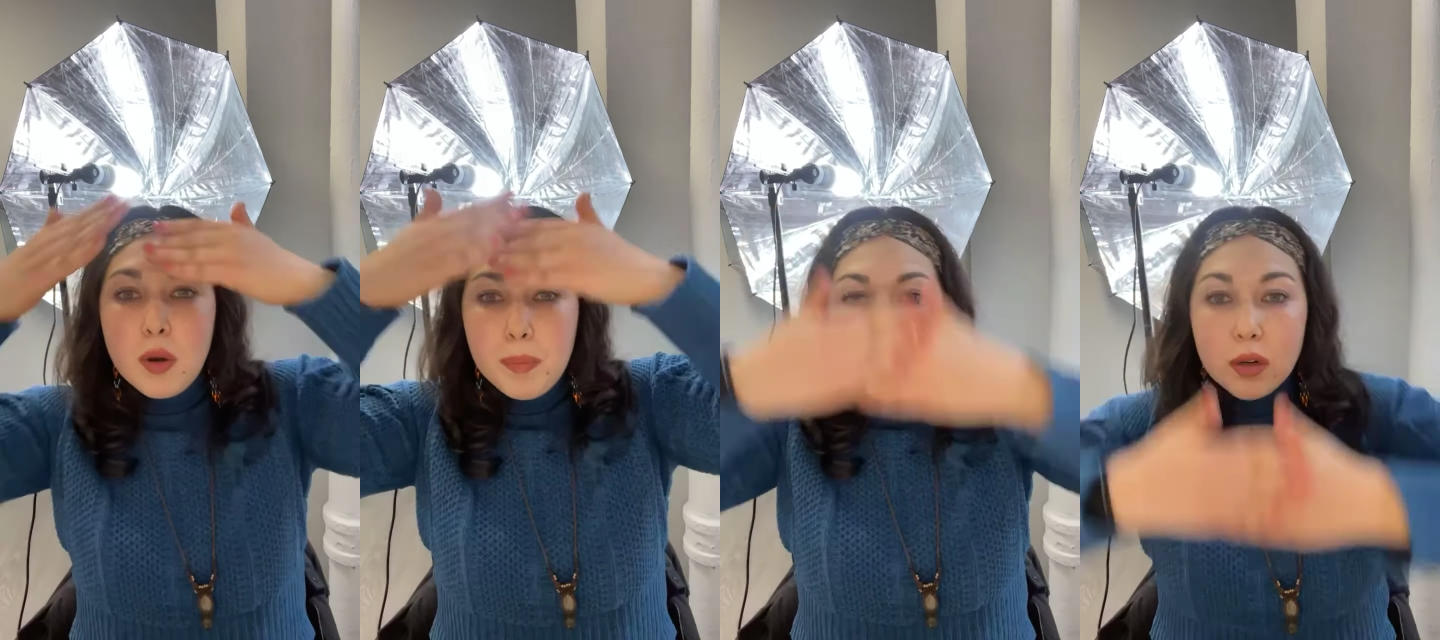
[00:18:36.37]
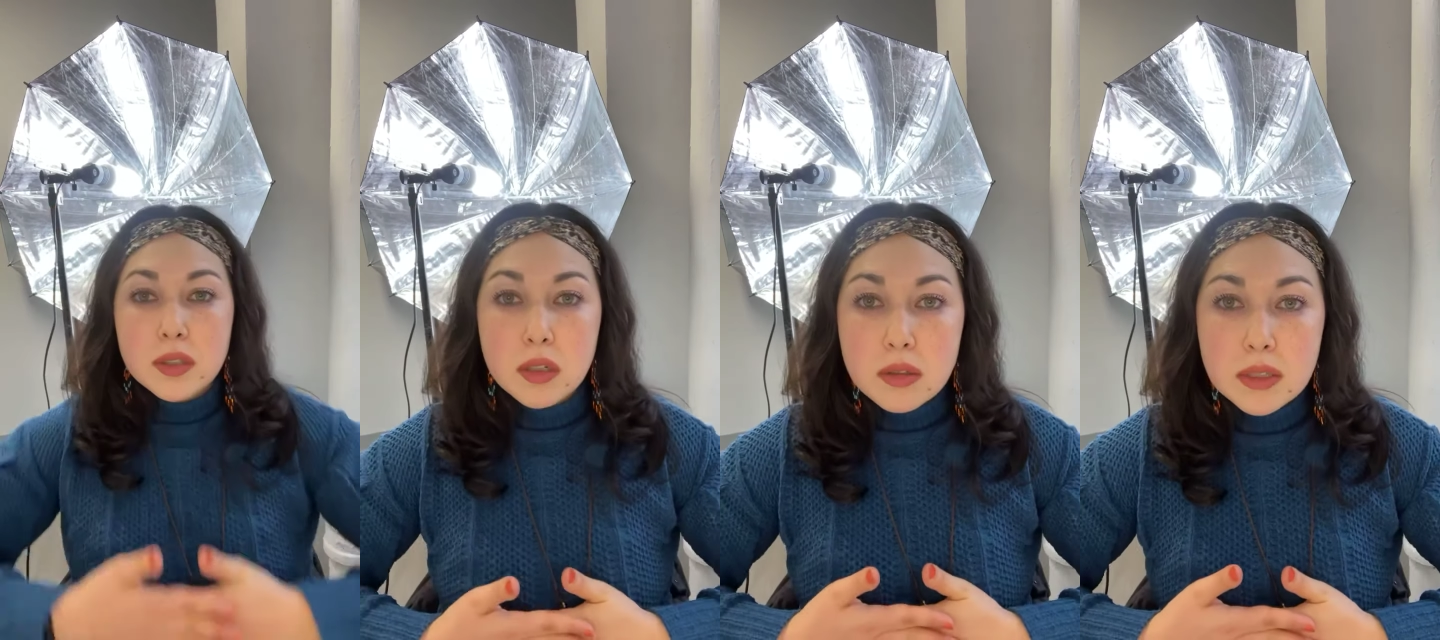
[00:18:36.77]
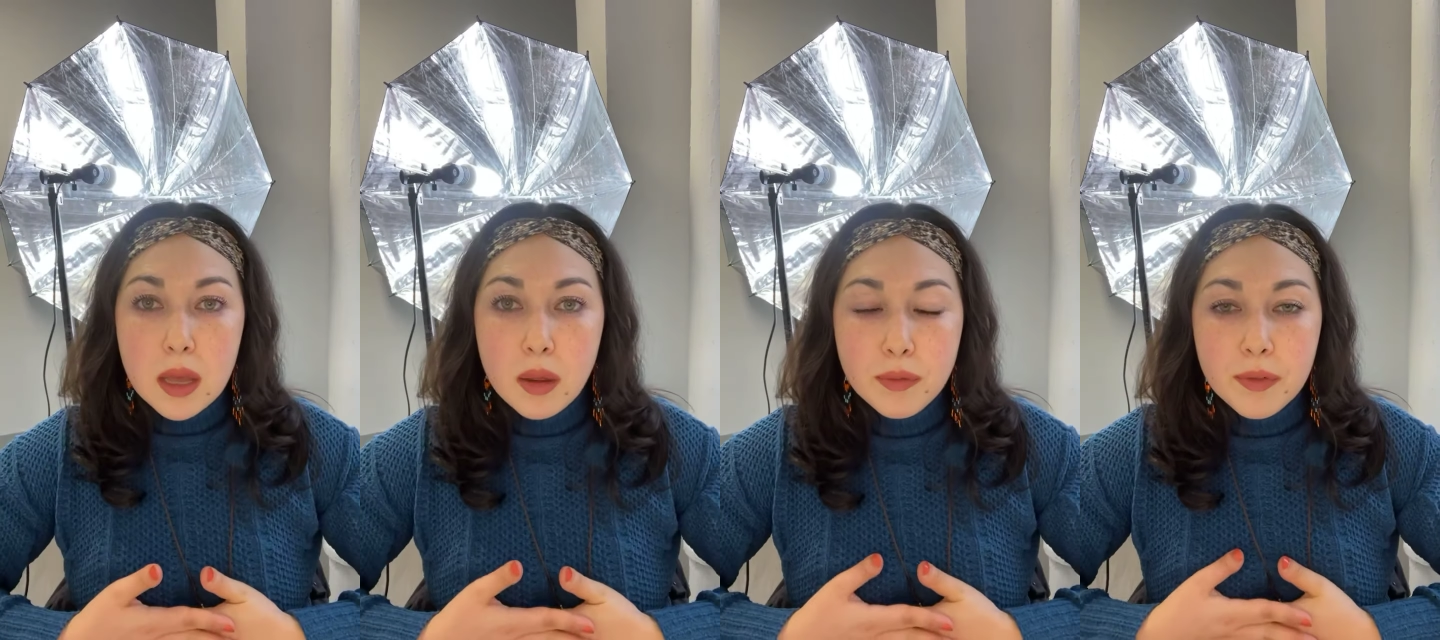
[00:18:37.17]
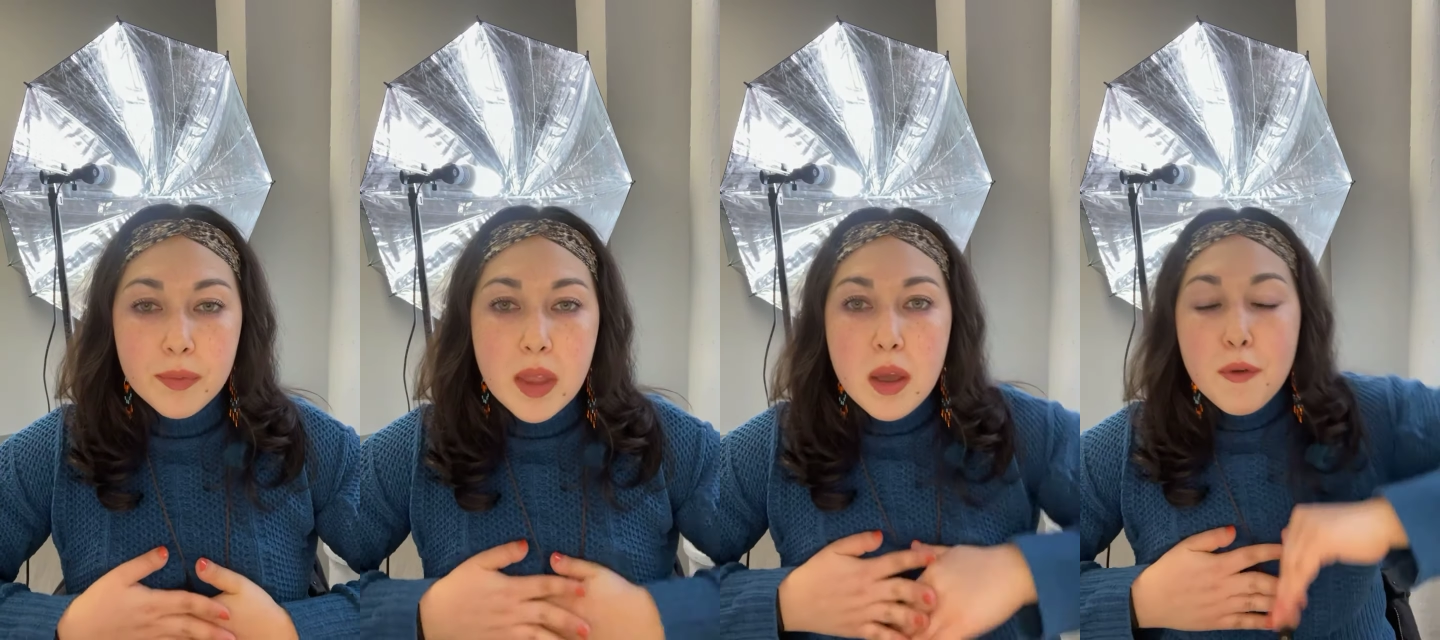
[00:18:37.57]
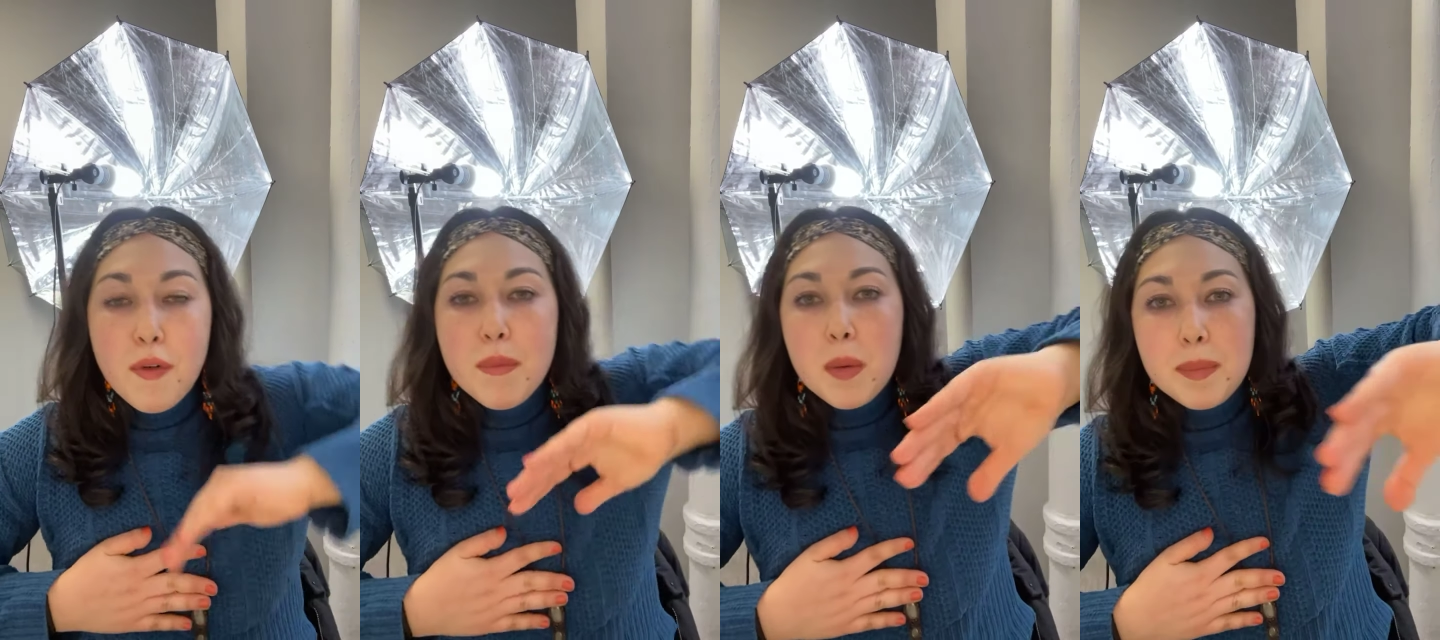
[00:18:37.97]
personal self
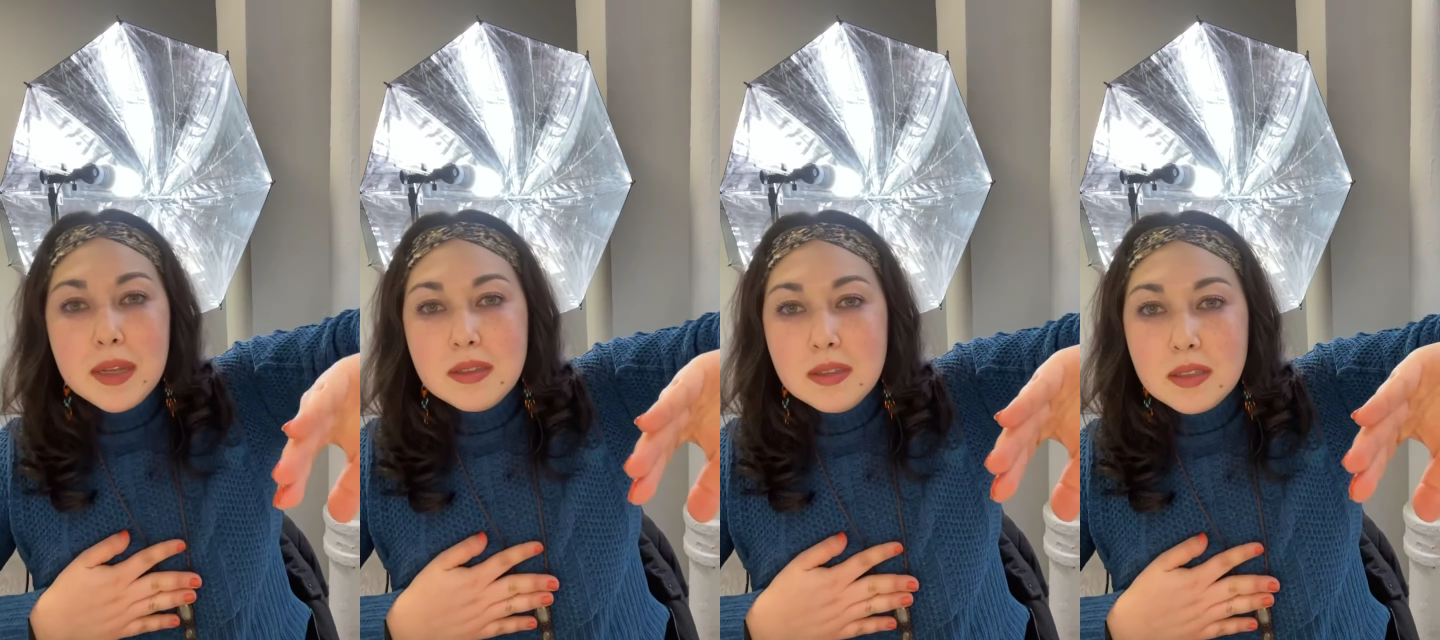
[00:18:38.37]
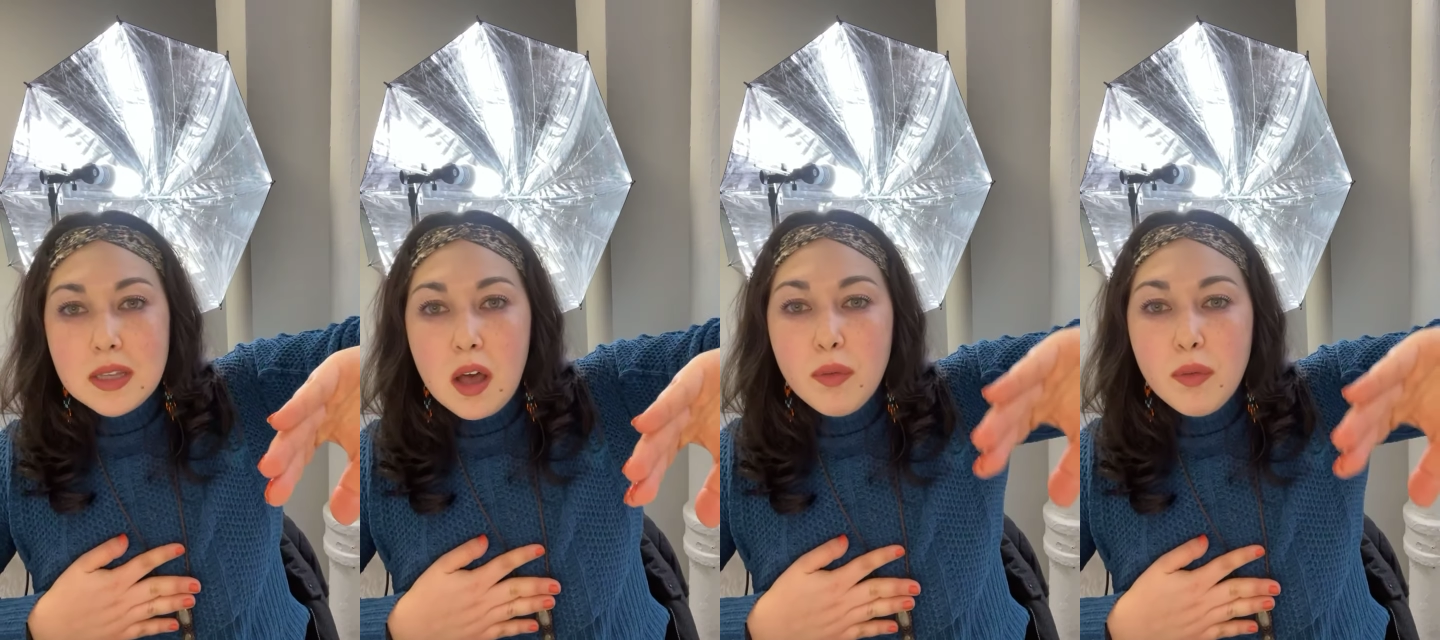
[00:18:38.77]
from your business self,